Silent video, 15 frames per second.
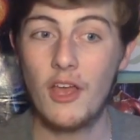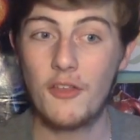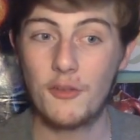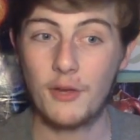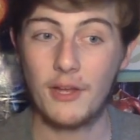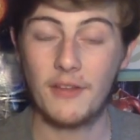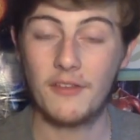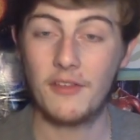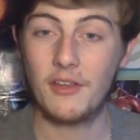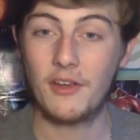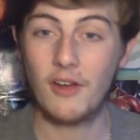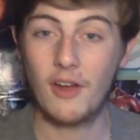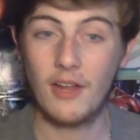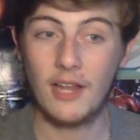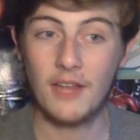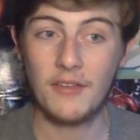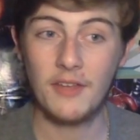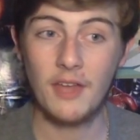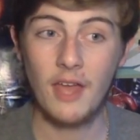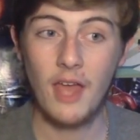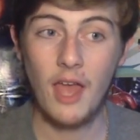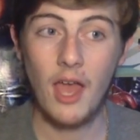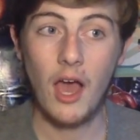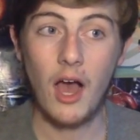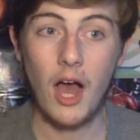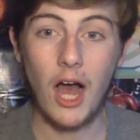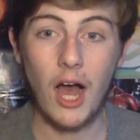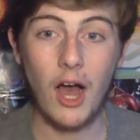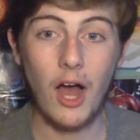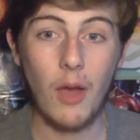So we get to see Carl has it.
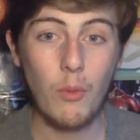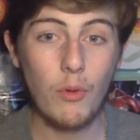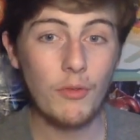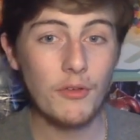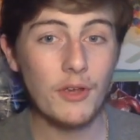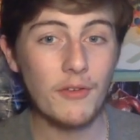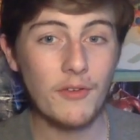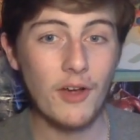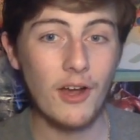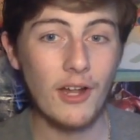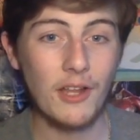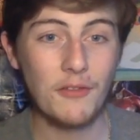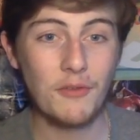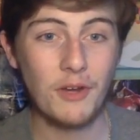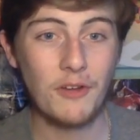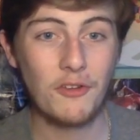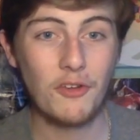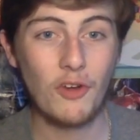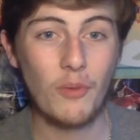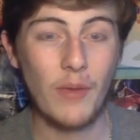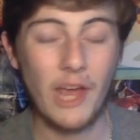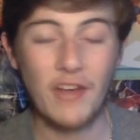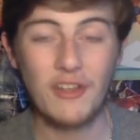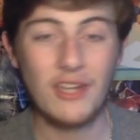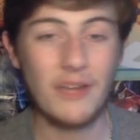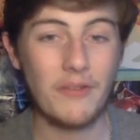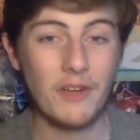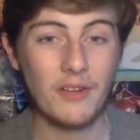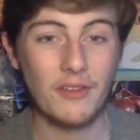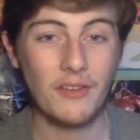I wonder if Carl has Rick's gun. We actually
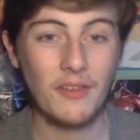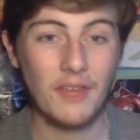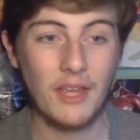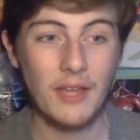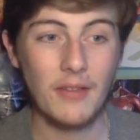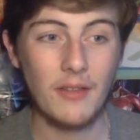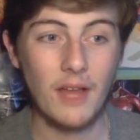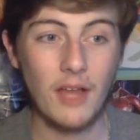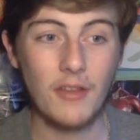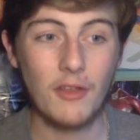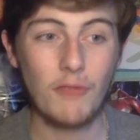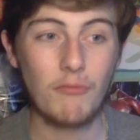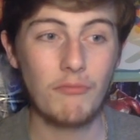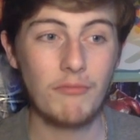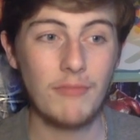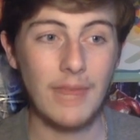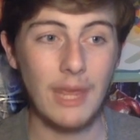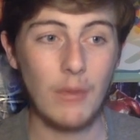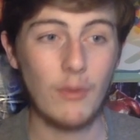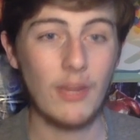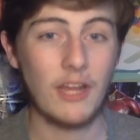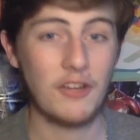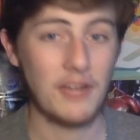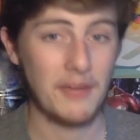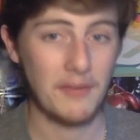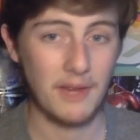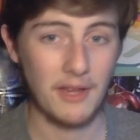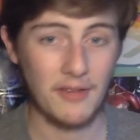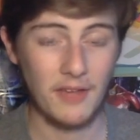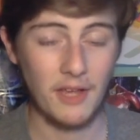never got to see it. I don't think we'll actually ever
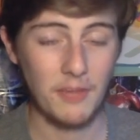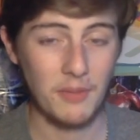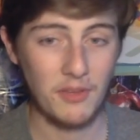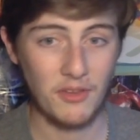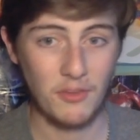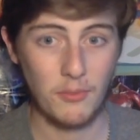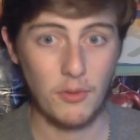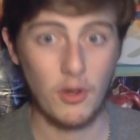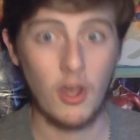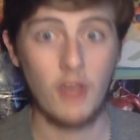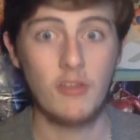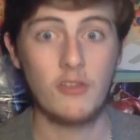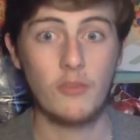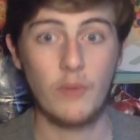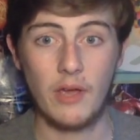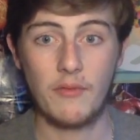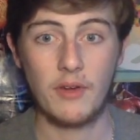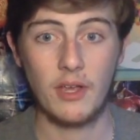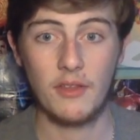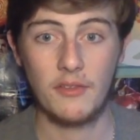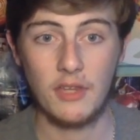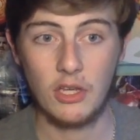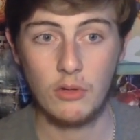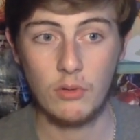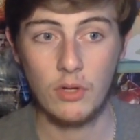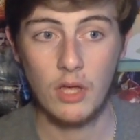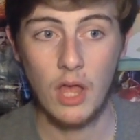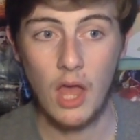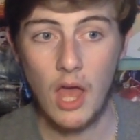get it. I'd be surprised if we ever get a sequel.